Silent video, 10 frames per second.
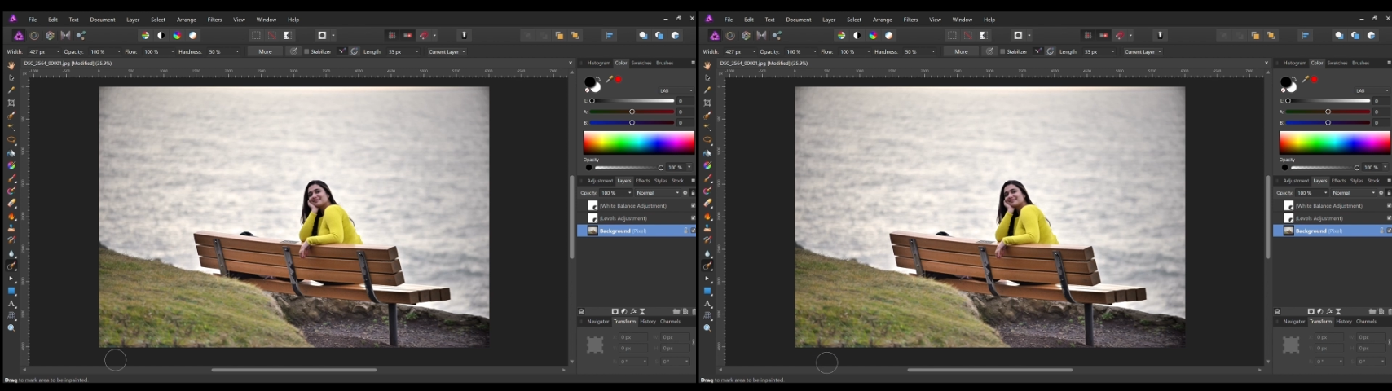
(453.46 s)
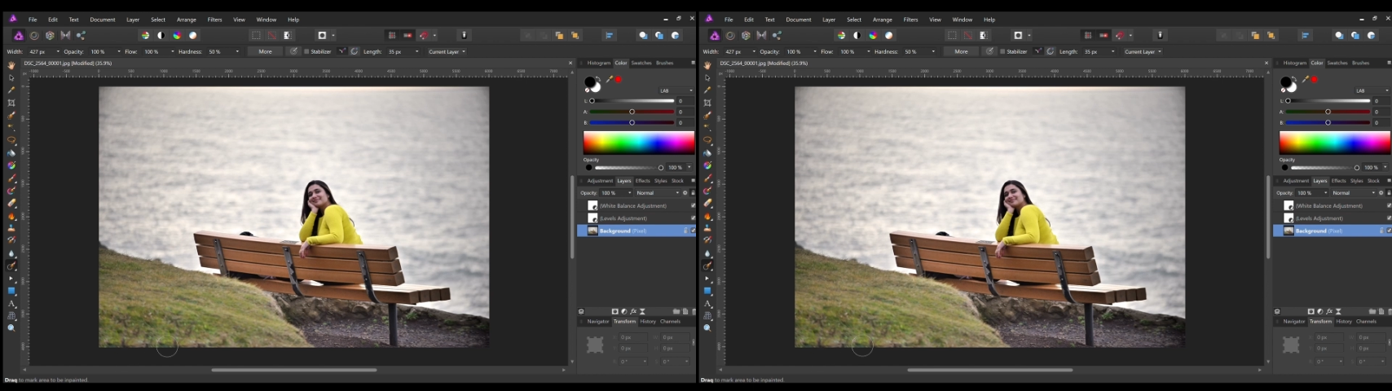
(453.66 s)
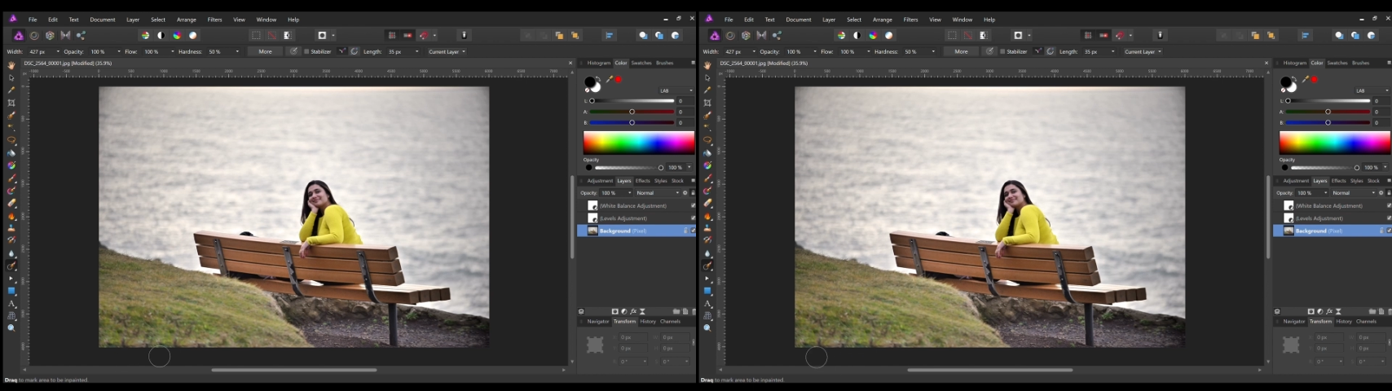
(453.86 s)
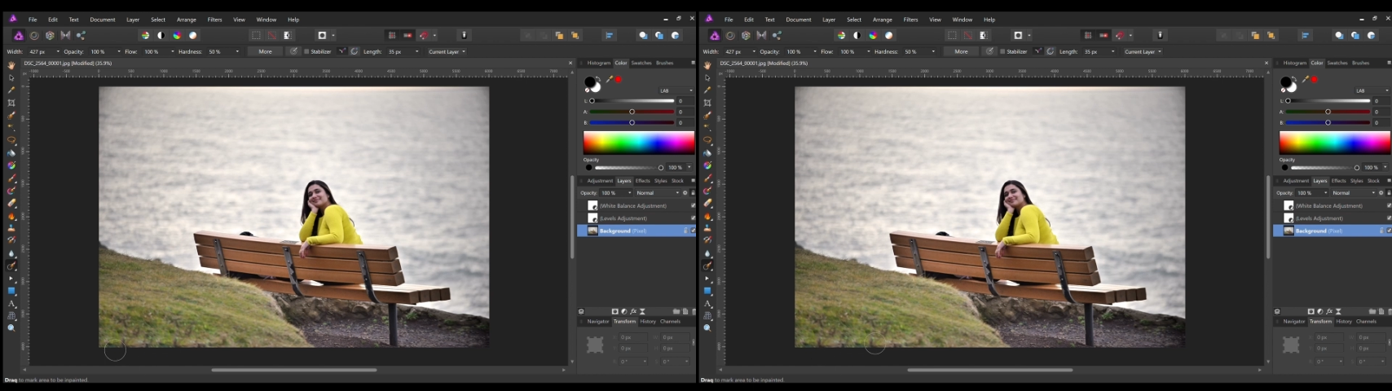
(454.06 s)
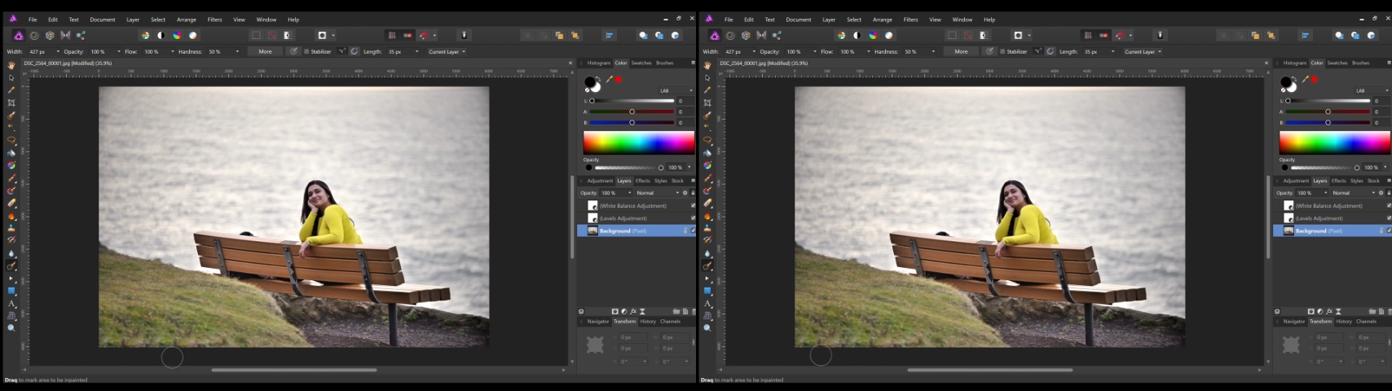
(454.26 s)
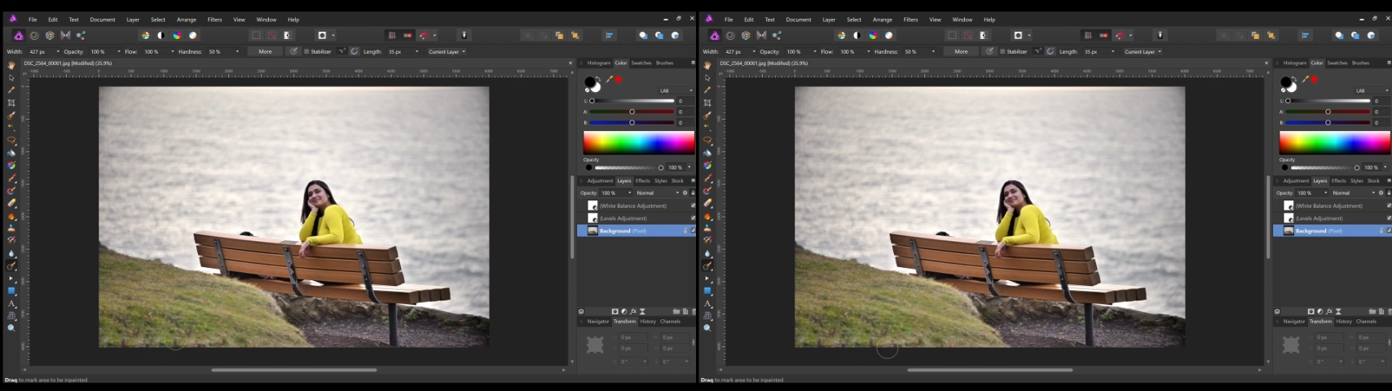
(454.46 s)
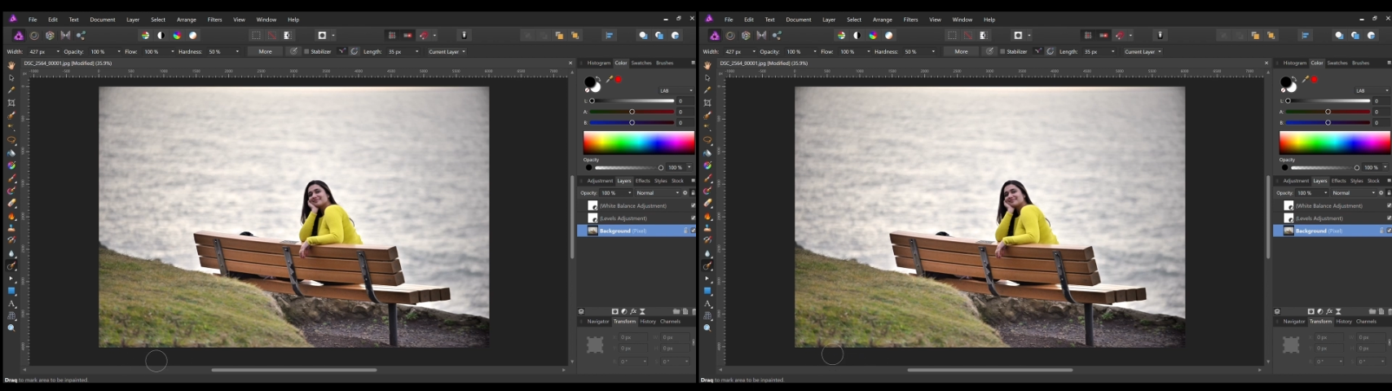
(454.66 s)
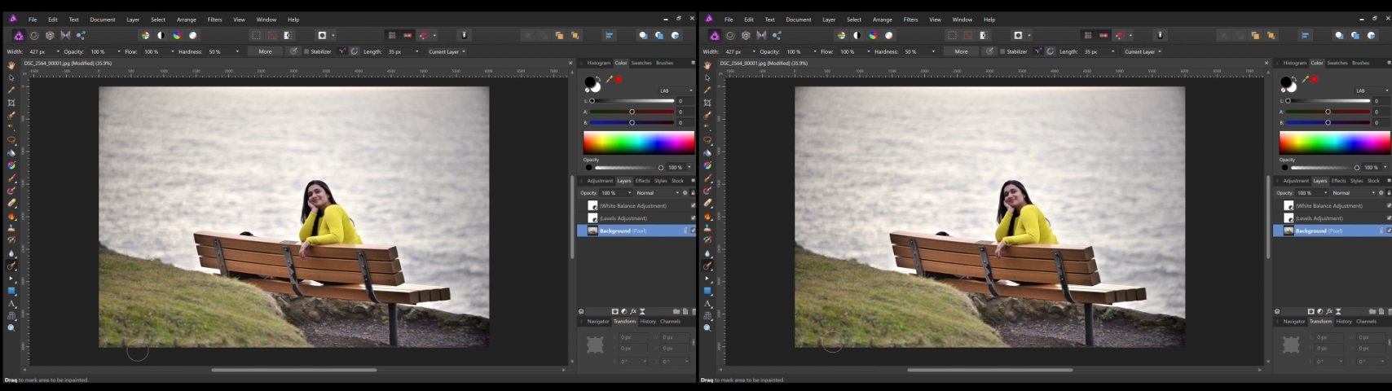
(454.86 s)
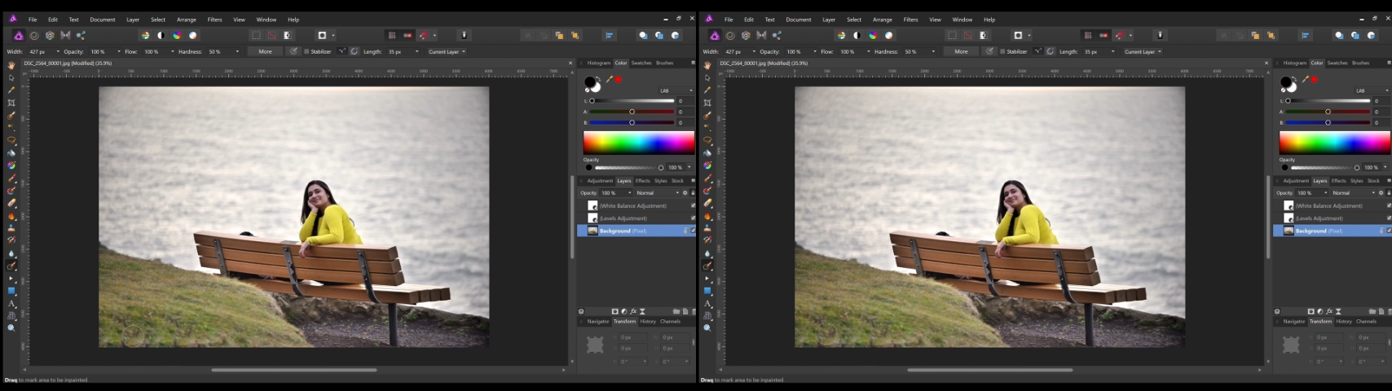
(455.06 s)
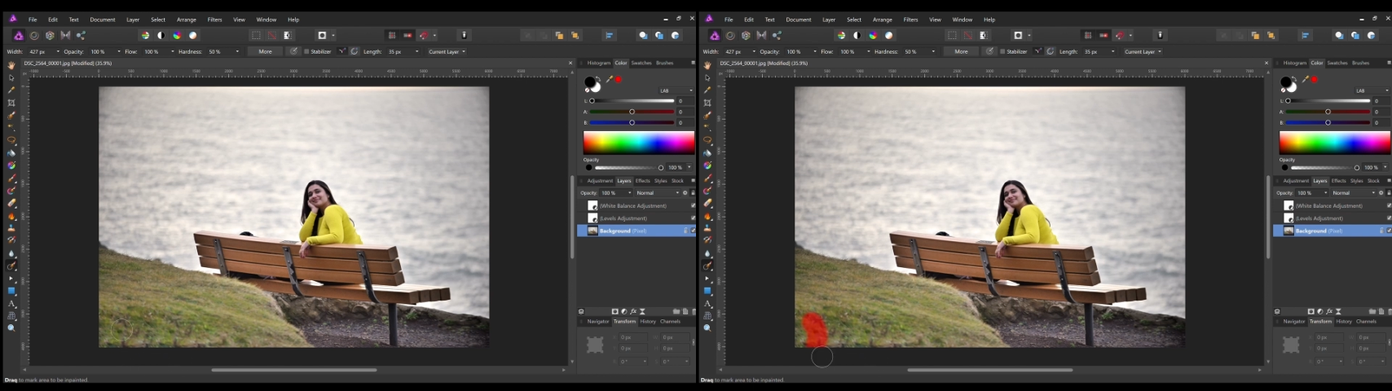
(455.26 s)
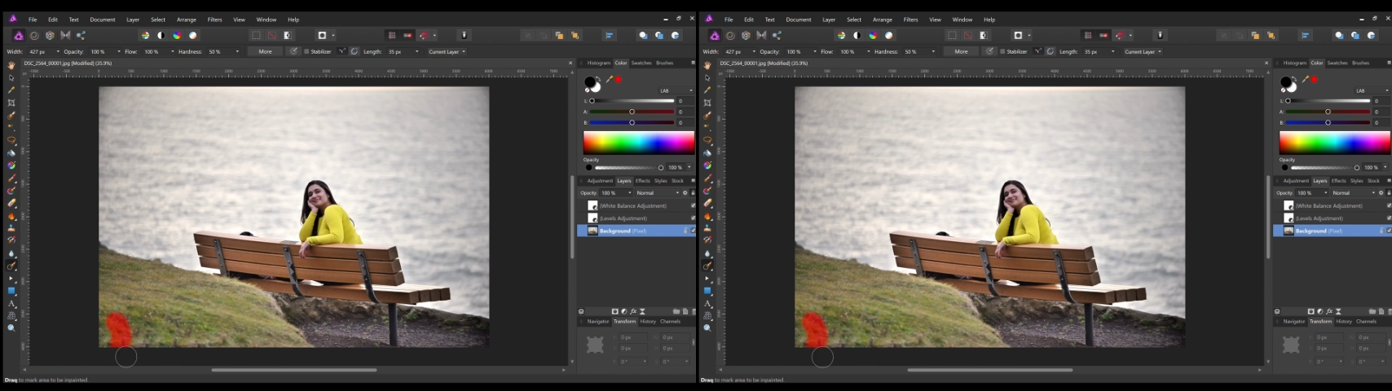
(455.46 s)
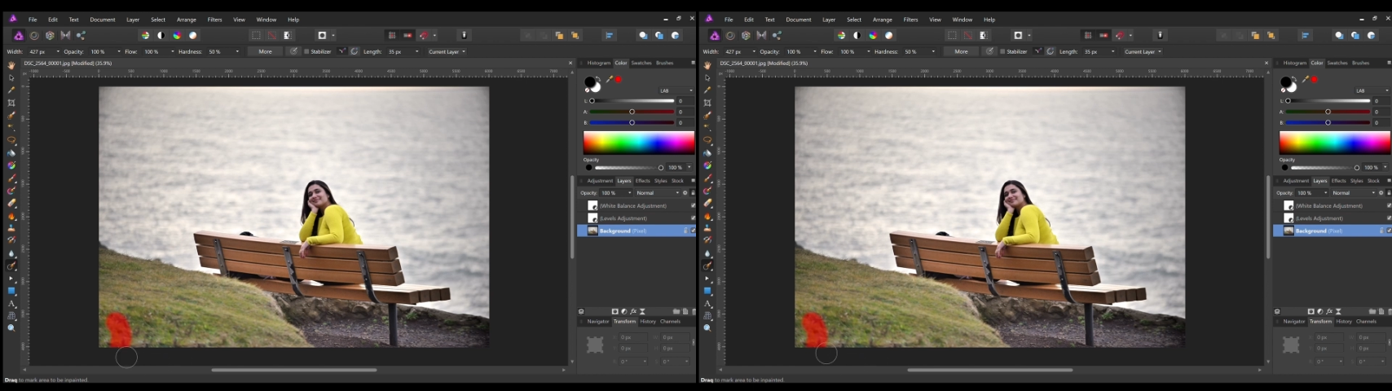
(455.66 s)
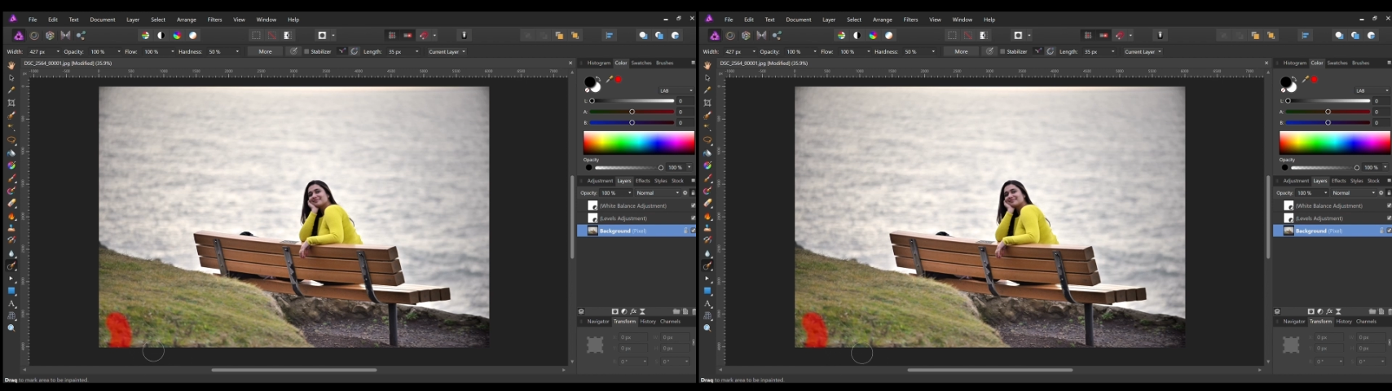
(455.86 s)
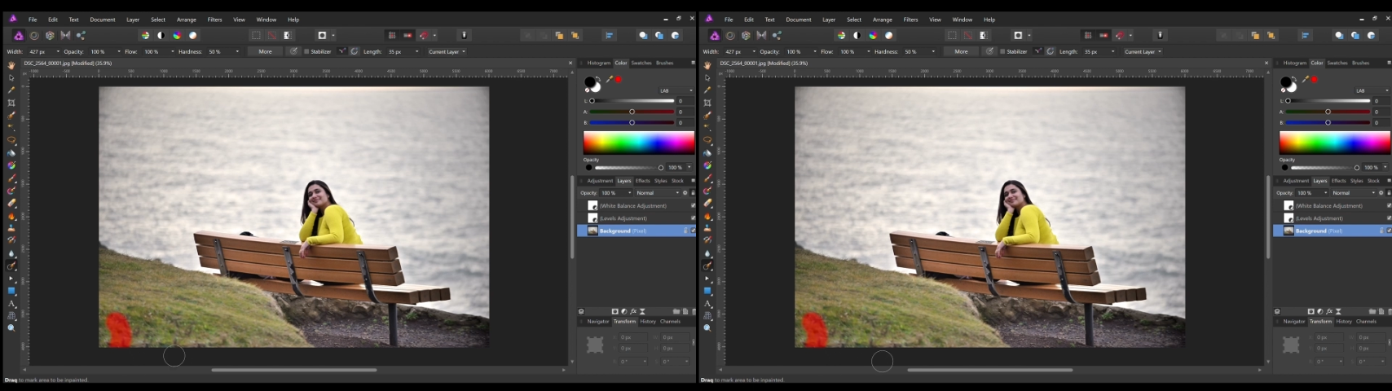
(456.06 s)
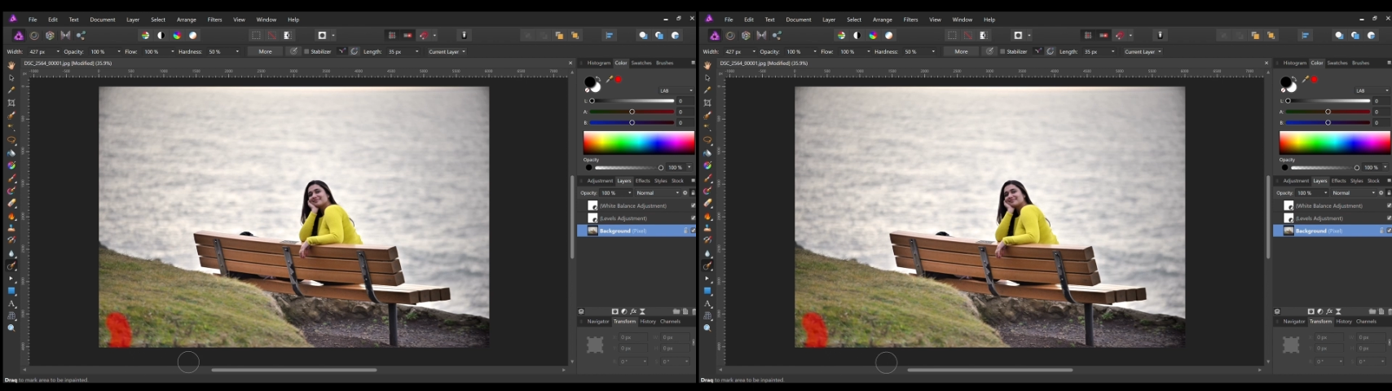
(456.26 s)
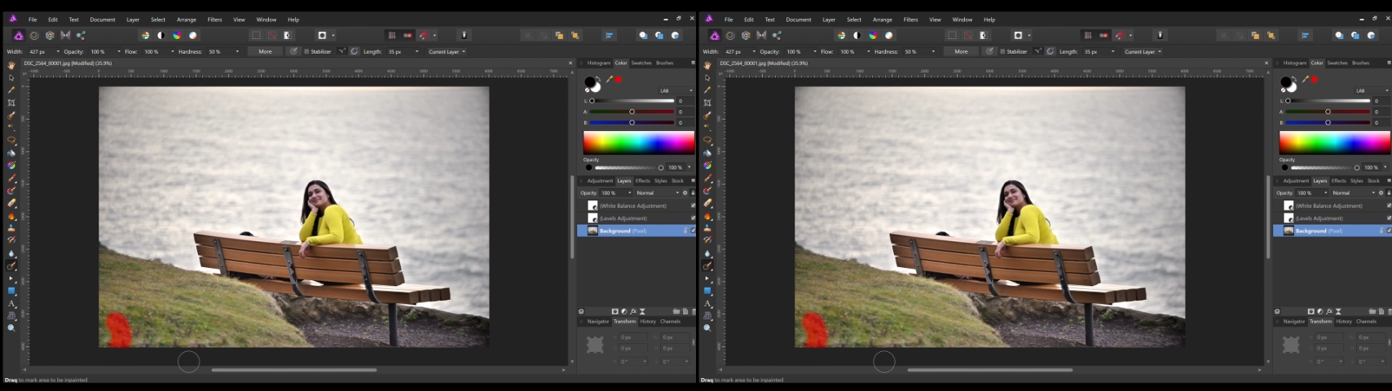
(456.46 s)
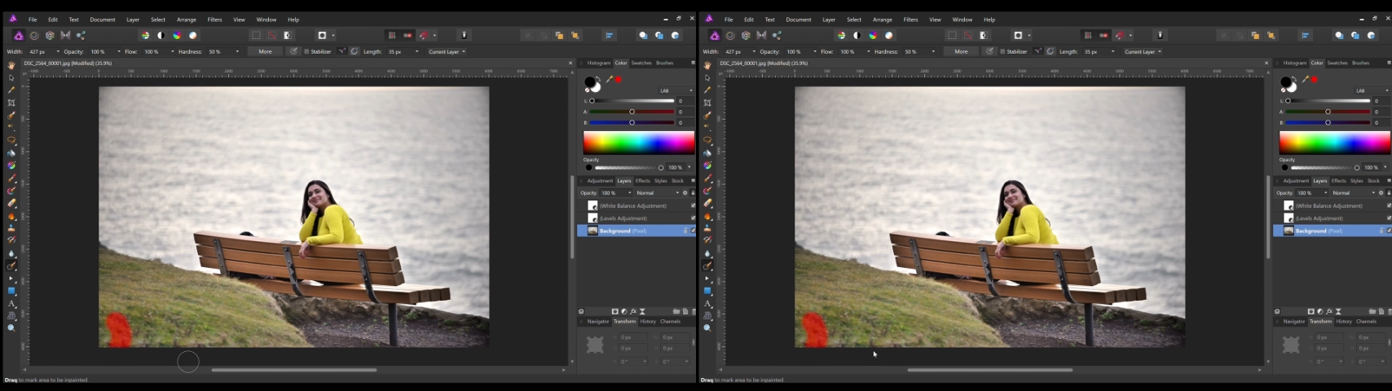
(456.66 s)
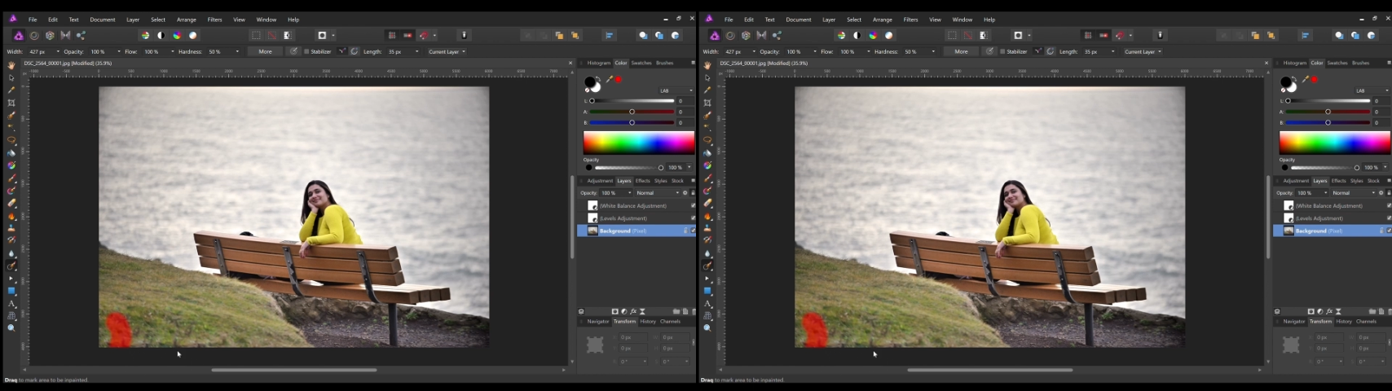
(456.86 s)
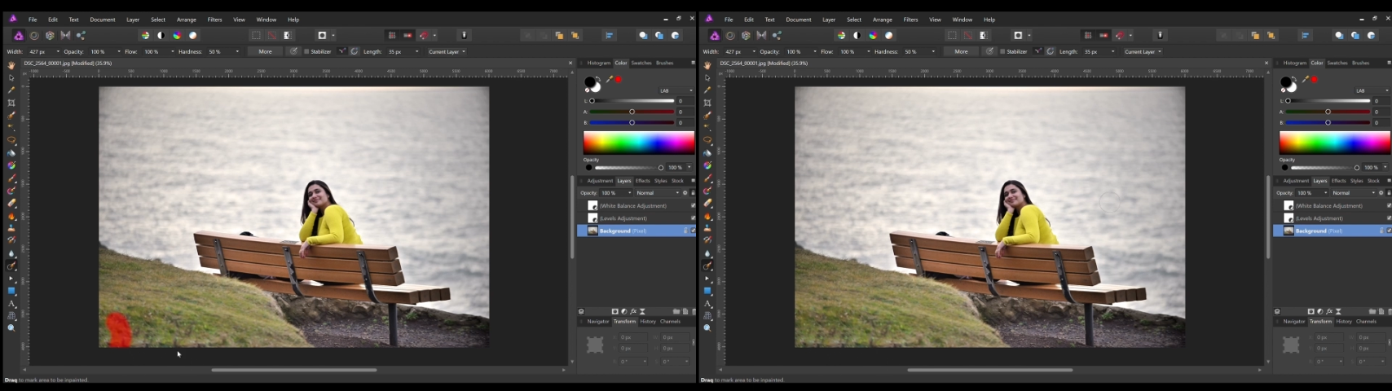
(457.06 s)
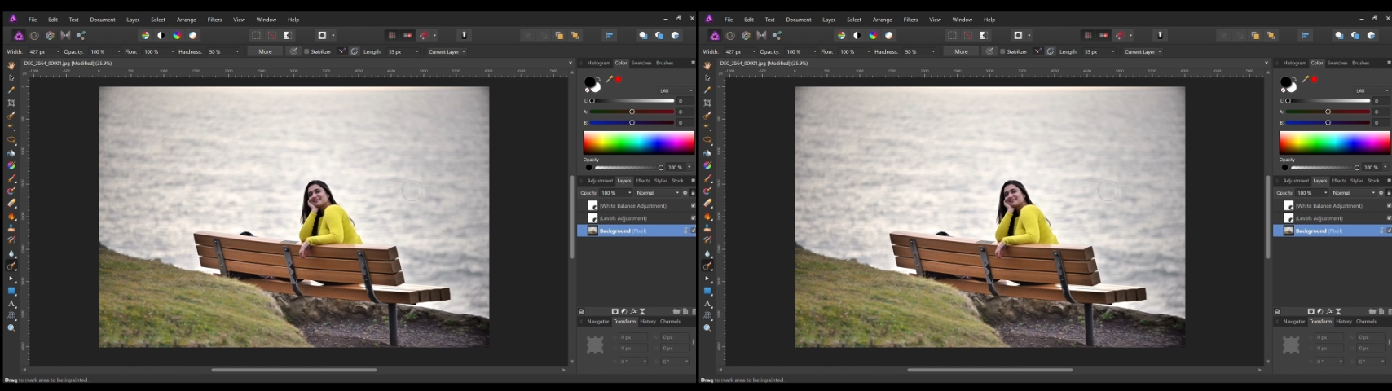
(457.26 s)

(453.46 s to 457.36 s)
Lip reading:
[unreadable: no face in view]